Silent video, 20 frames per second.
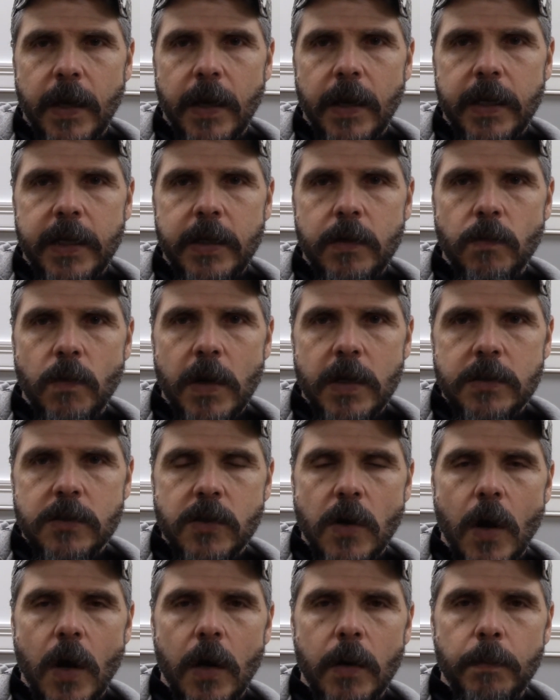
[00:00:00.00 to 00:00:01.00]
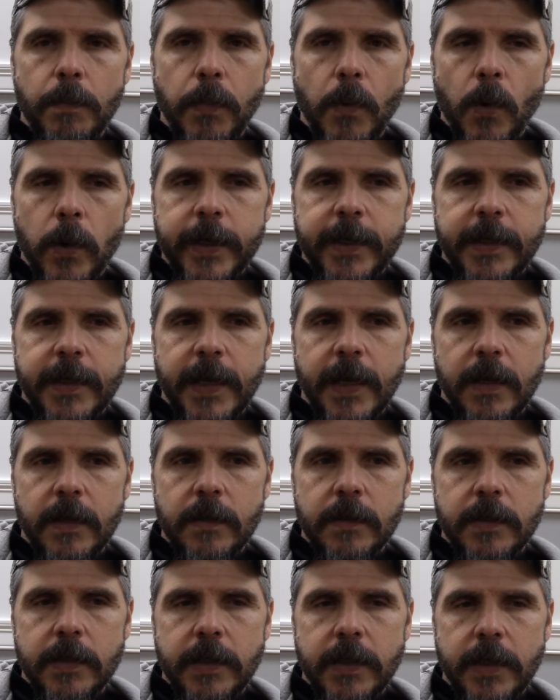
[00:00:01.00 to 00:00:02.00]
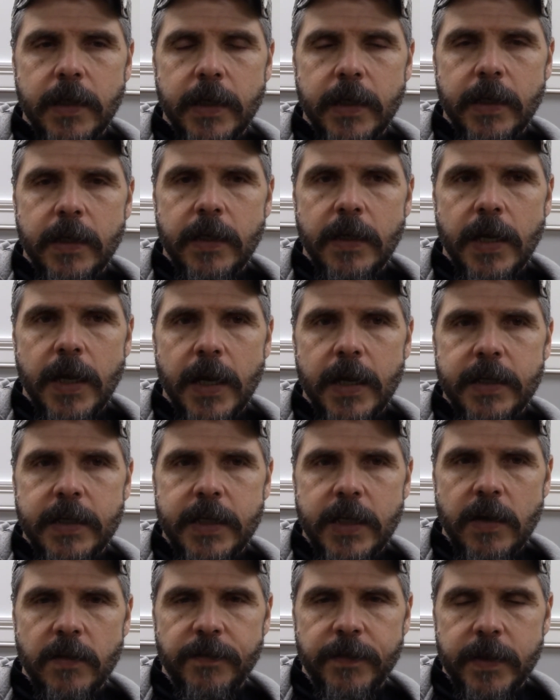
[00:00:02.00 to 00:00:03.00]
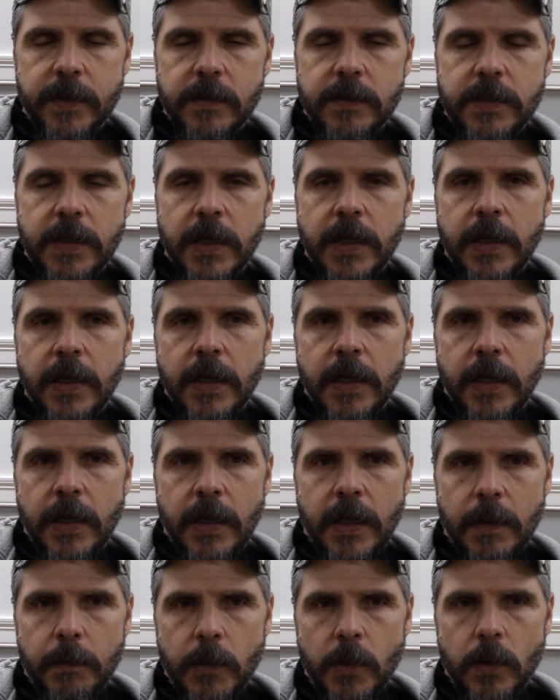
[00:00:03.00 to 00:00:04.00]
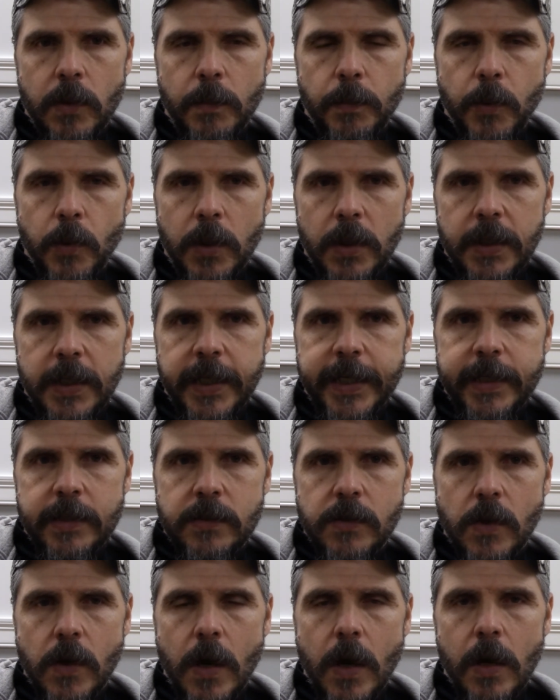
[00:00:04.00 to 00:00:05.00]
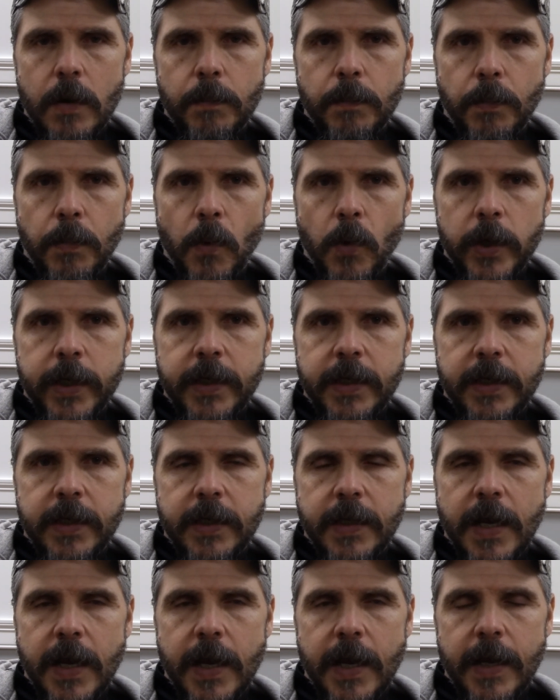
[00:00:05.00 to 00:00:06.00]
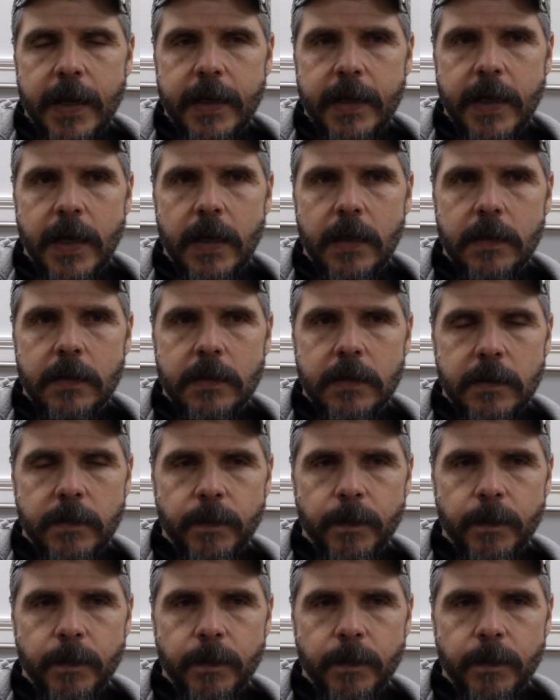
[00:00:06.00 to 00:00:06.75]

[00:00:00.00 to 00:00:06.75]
He runs On Point Kennel in Deerfield, and I'm going to put a link to On Point Kennel